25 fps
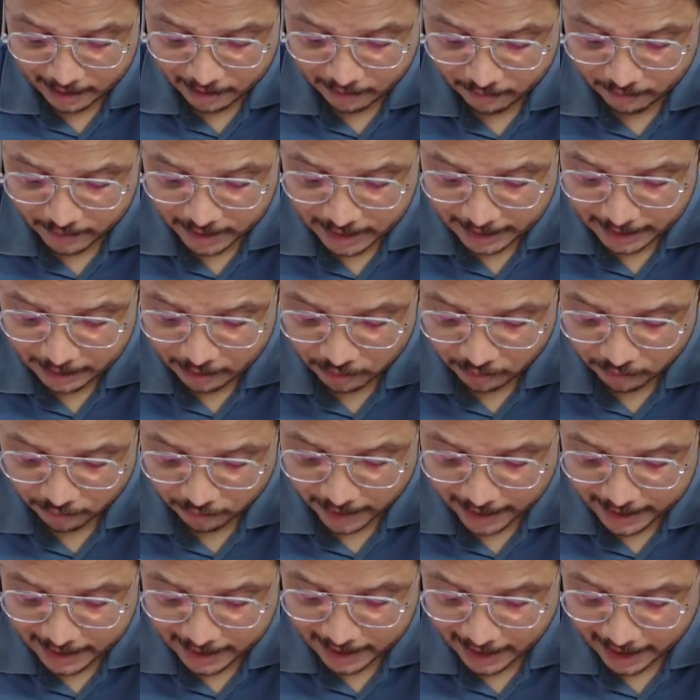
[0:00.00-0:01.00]
We need to
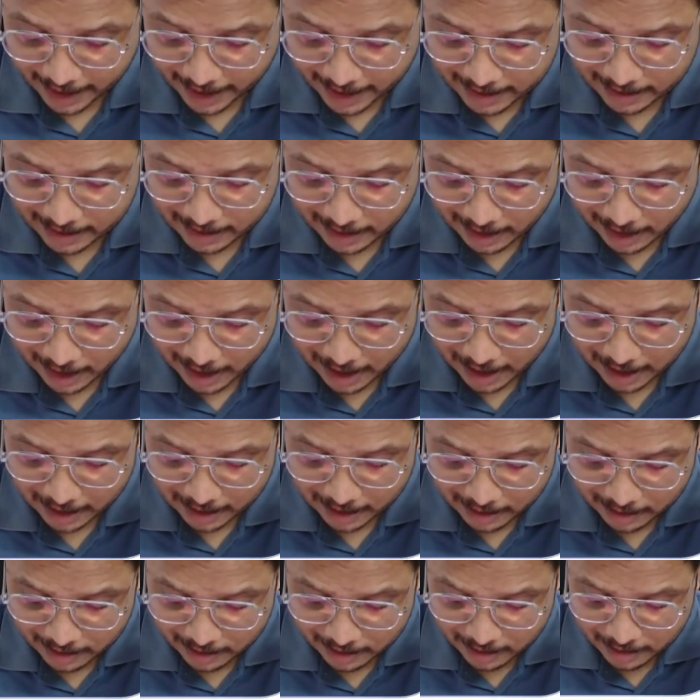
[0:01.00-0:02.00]
find N
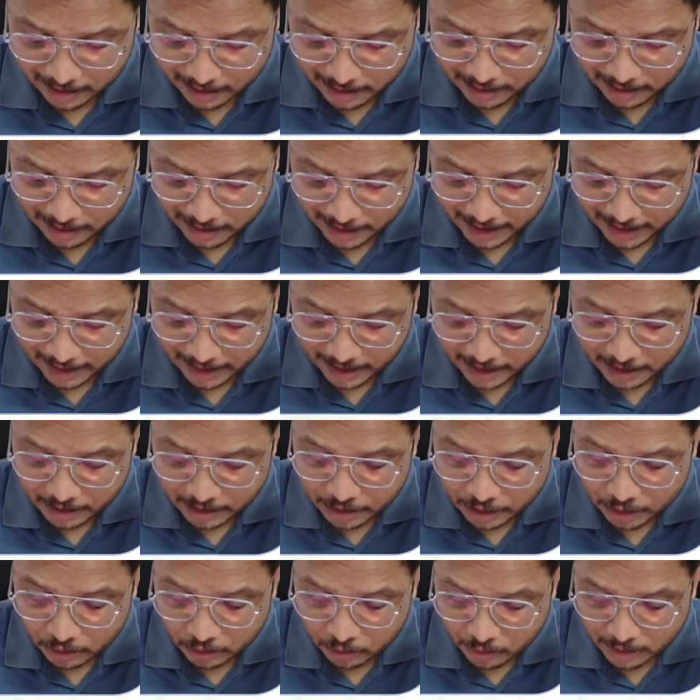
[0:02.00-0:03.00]
R T T,
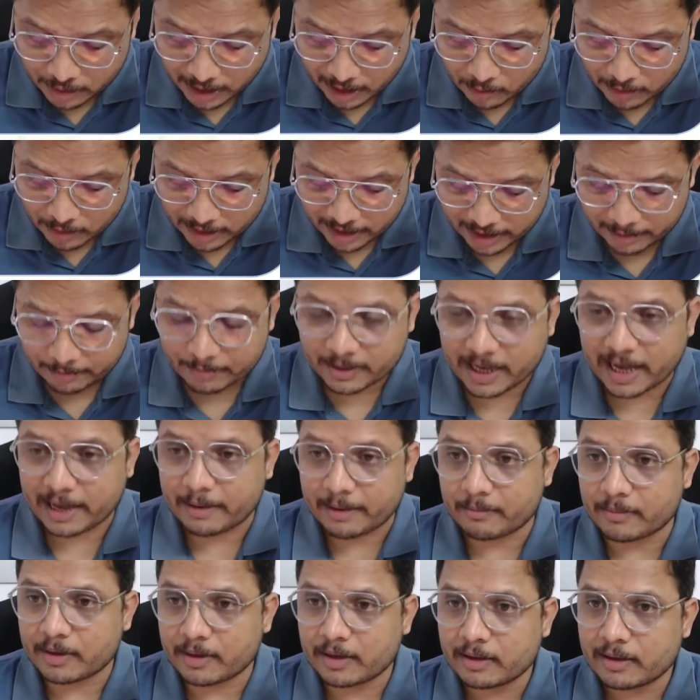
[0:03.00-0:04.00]
new round trip time.
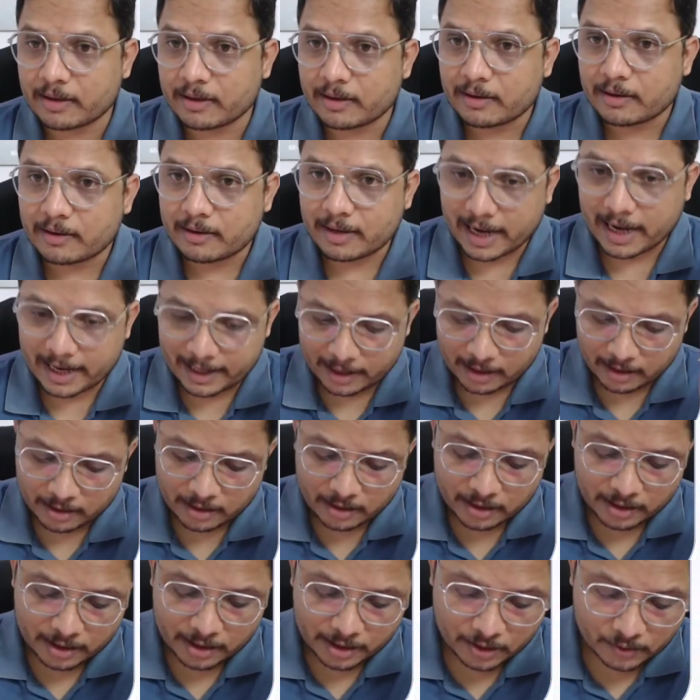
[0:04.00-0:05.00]
Right.
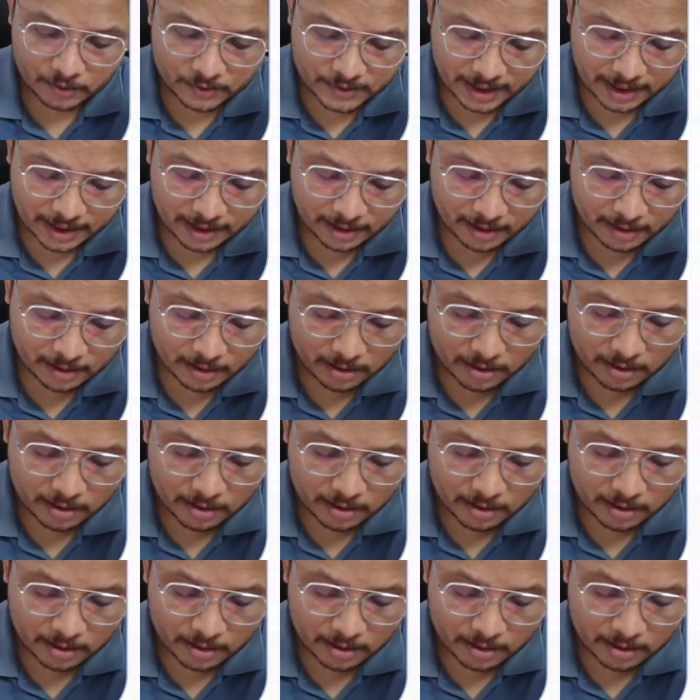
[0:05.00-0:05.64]
You see,